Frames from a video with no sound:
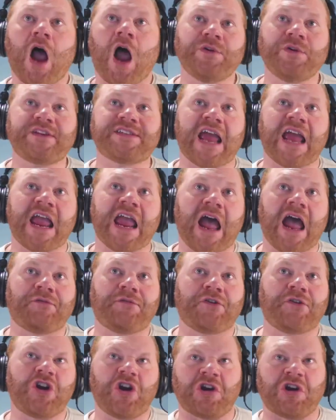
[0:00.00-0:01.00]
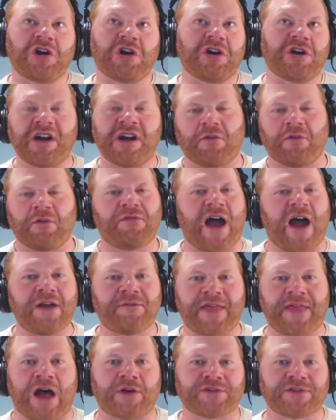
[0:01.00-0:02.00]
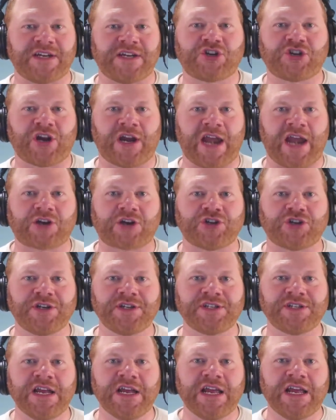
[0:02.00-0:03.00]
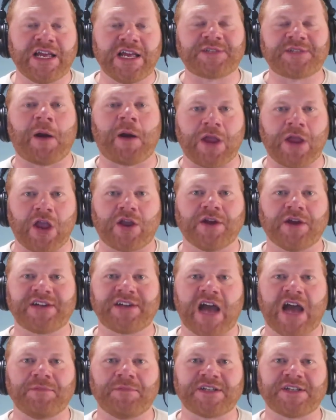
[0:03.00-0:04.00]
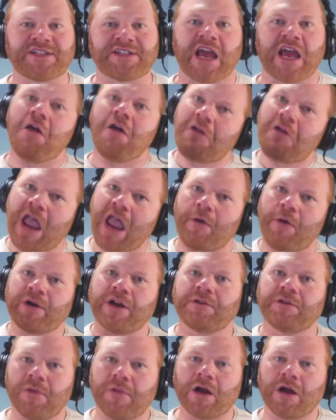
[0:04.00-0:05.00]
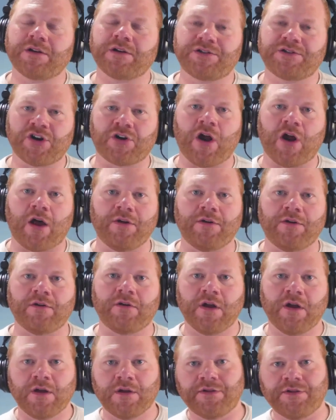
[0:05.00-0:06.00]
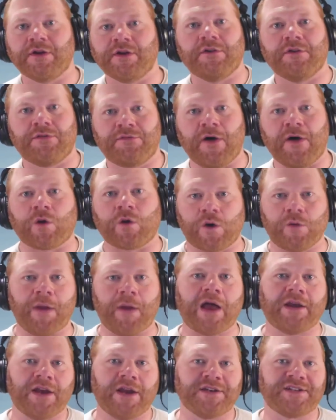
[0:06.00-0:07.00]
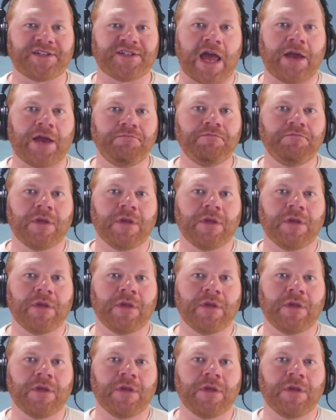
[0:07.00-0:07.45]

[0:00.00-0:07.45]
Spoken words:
would say after your 5,000-ish connections is probably a good time to say, okay, I want to turn on the follower button instead.